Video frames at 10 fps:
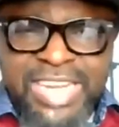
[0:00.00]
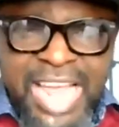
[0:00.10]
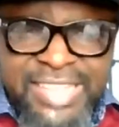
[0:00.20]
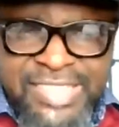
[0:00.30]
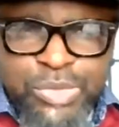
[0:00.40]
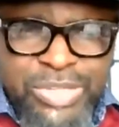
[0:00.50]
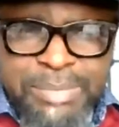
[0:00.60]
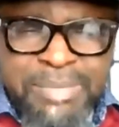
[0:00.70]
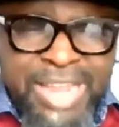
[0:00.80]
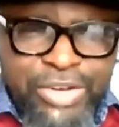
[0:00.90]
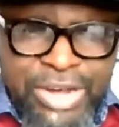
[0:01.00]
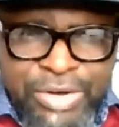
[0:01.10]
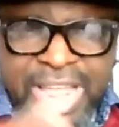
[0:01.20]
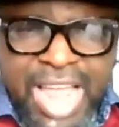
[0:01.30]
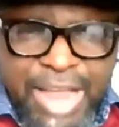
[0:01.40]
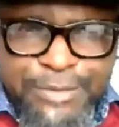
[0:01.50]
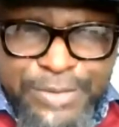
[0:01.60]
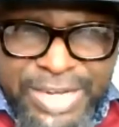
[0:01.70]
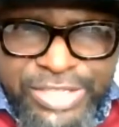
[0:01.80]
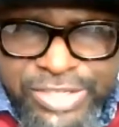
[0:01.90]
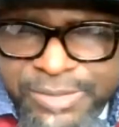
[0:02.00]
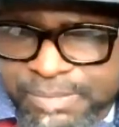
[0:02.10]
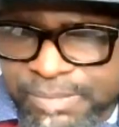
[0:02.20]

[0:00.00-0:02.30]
the car since it was a minor error. I finished.